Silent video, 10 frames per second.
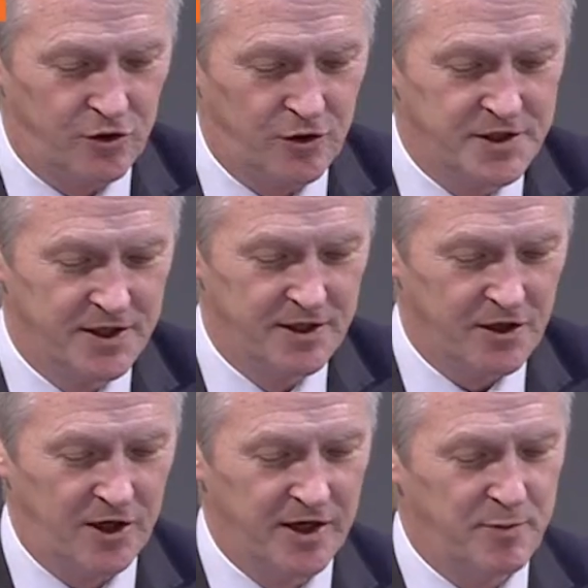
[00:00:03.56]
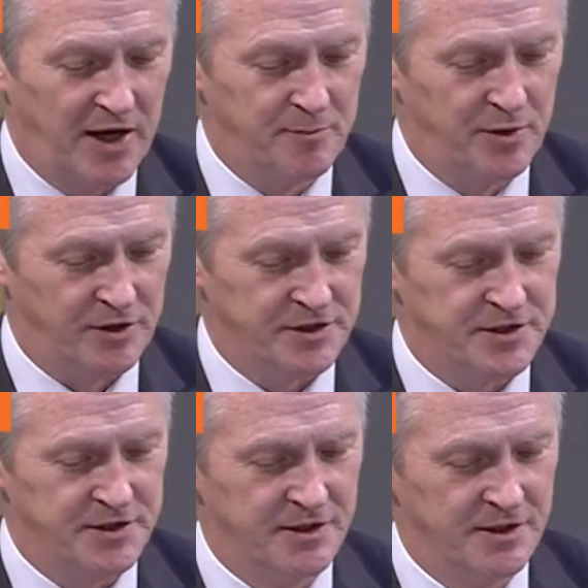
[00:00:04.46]
Eisteddfod
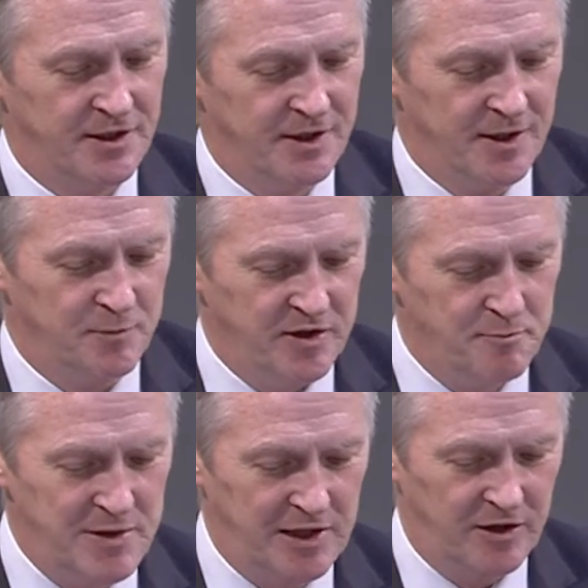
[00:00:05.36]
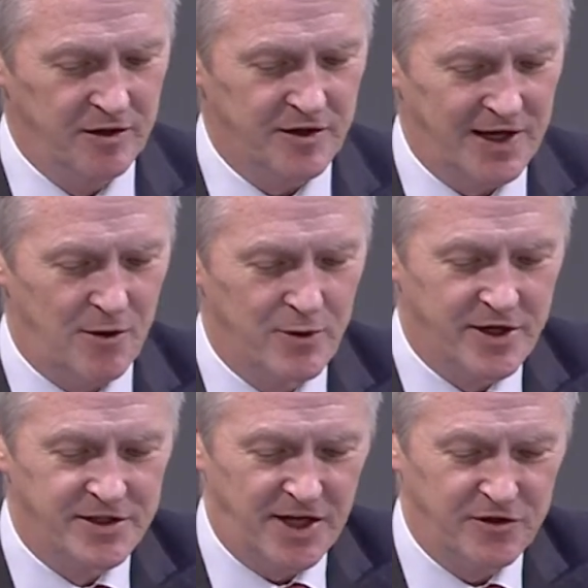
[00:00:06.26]
comes to the constituency of
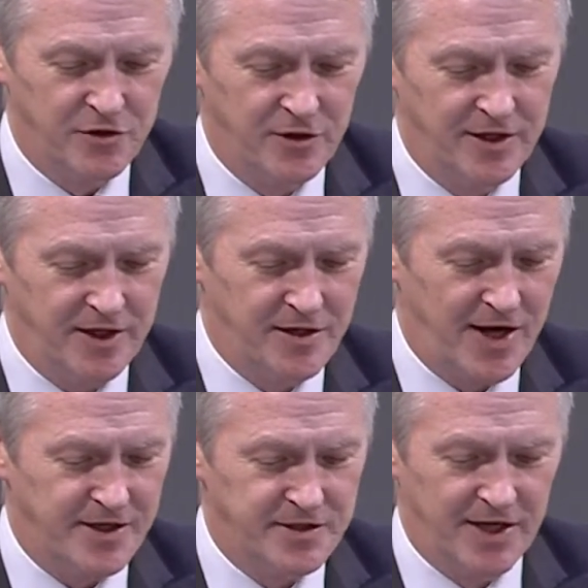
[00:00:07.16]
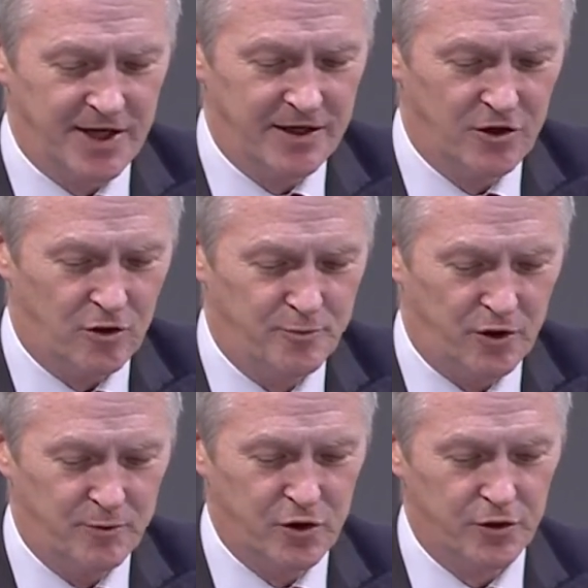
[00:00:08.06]
Ogmore to the grounds of Bridgend
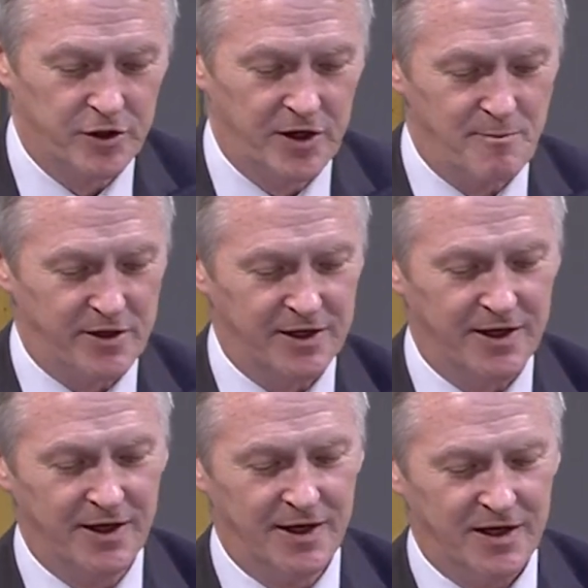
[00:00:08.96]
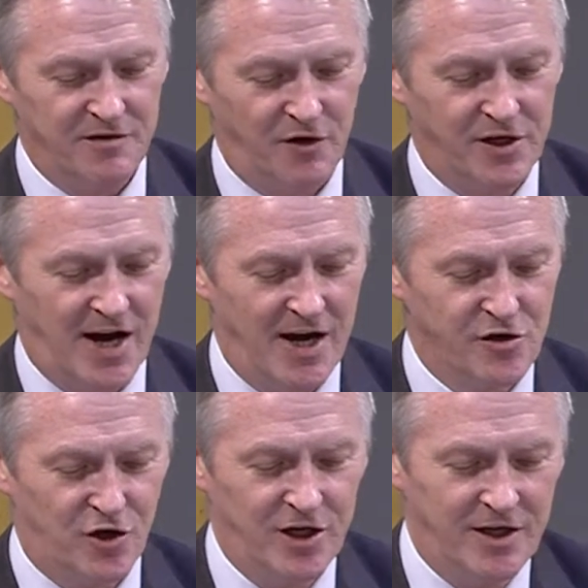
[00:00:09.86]
College's Pencoed campus.
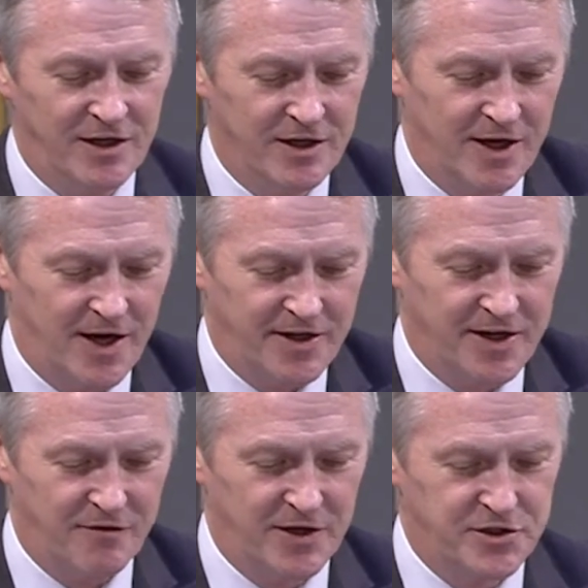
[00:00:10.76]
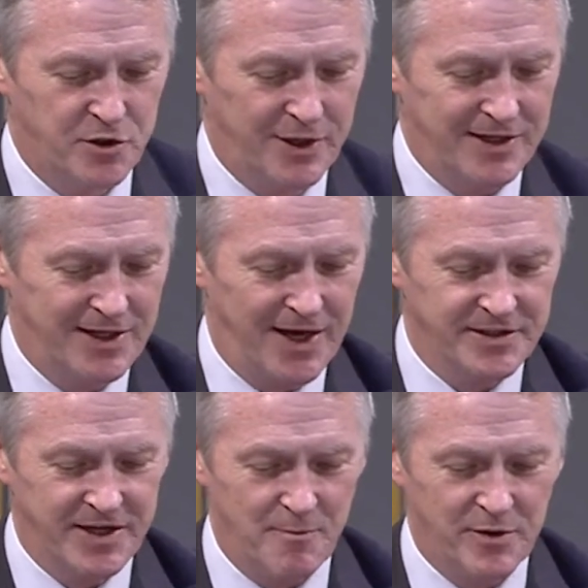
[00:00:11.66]
Many thousands will travel to the
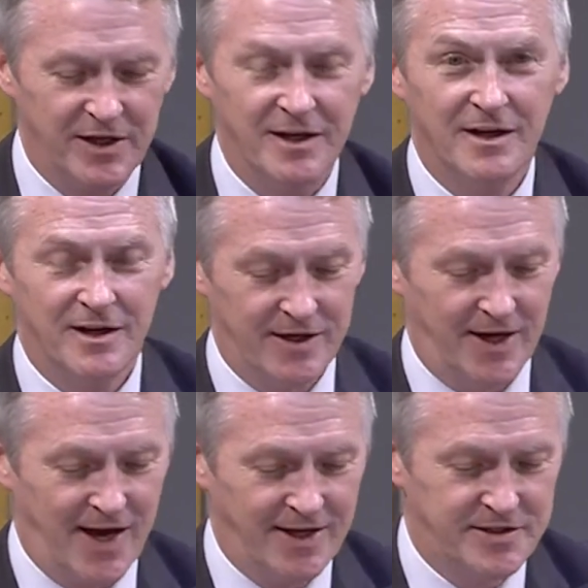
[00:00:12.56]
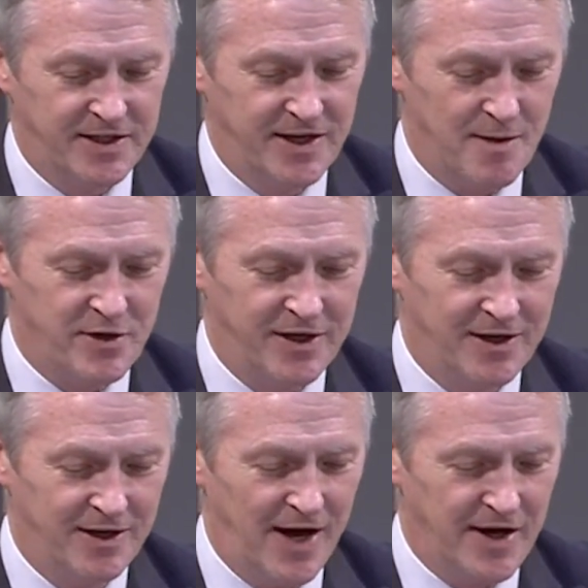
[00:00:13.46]
area from across Wales
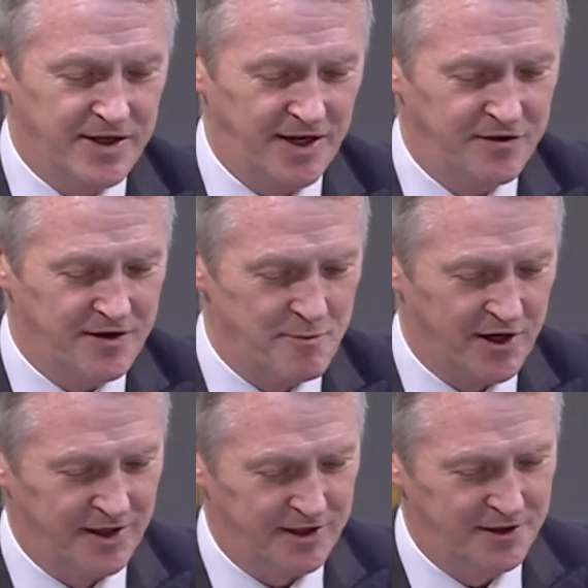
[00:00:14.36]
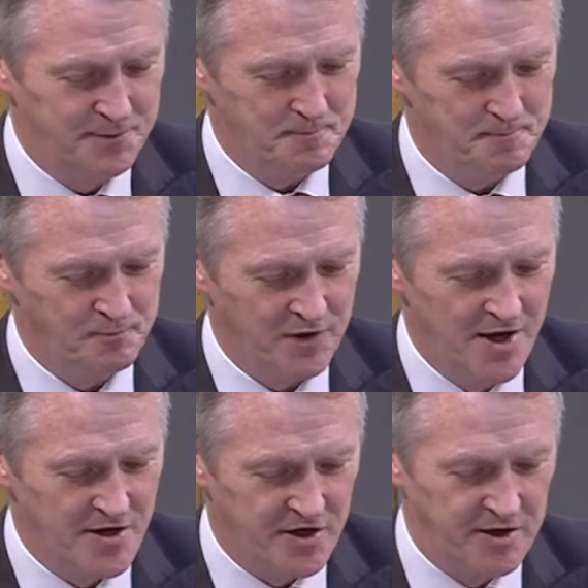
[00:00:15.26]
to enjoy the Festival of Welsh
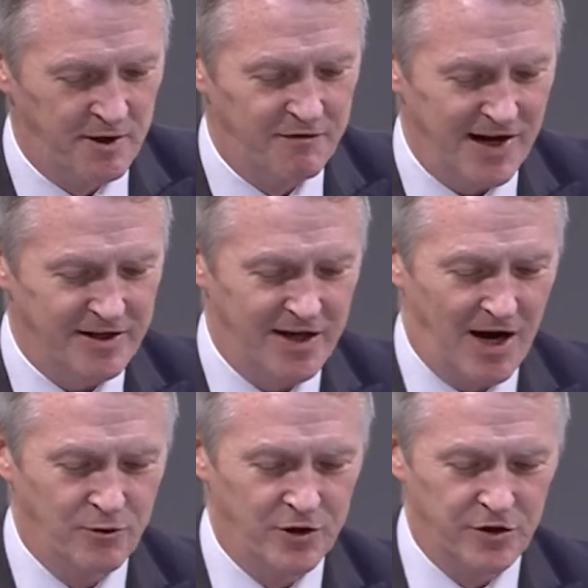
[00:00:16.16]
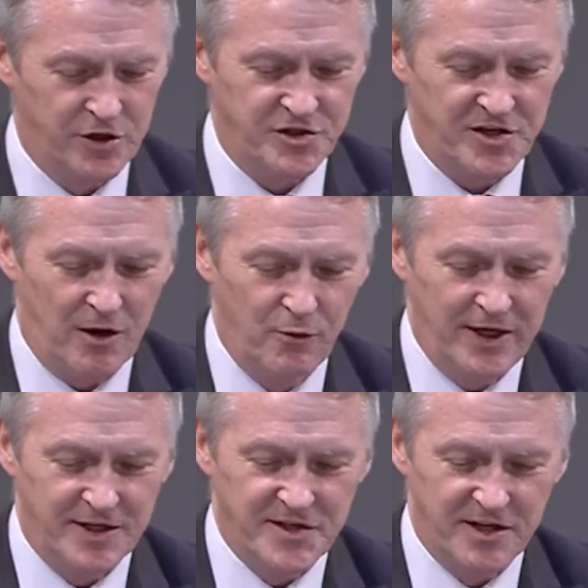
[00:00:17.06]
Language and Welsh Culture
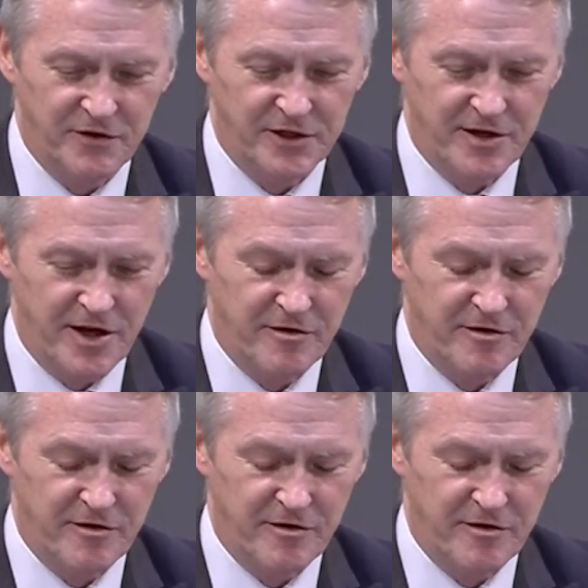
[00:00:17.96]
and Youth.